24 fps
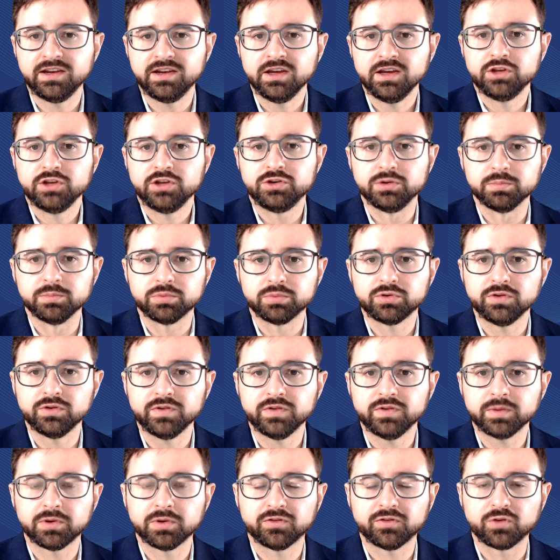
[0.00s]
to improving
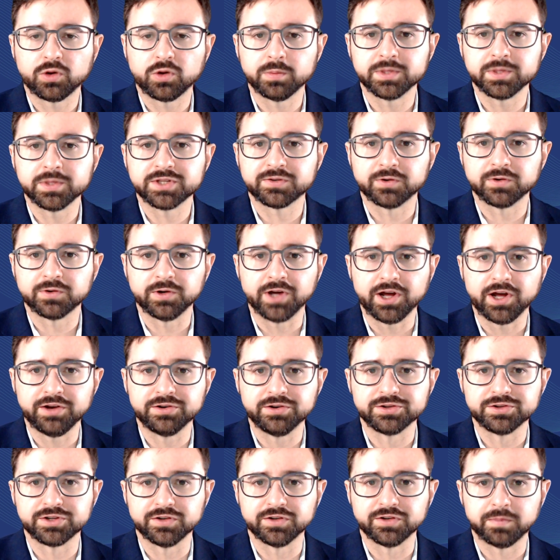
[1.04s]
performance for an
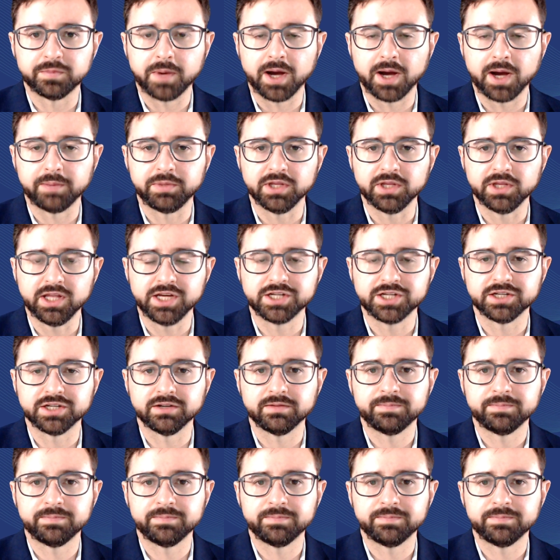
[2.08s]
underserved population.